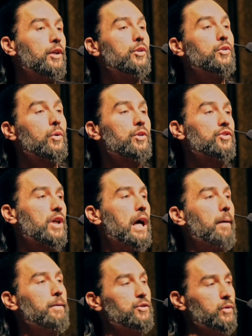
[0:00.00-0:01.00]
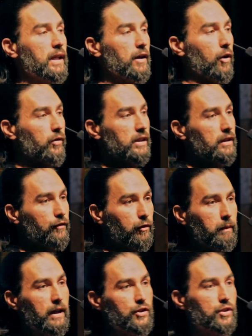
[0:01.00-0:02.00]
Your job is to get all the
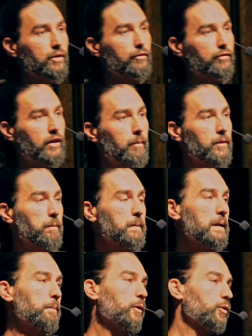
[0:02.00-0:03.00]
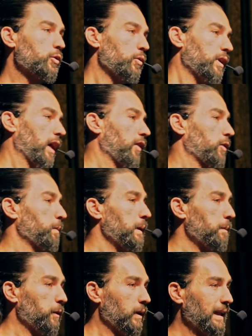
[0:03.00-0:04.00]
information from the people to the other
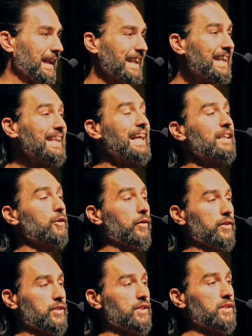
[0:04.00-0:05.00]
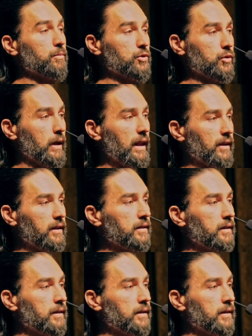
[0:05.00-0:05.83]
people and like connect all the systems together.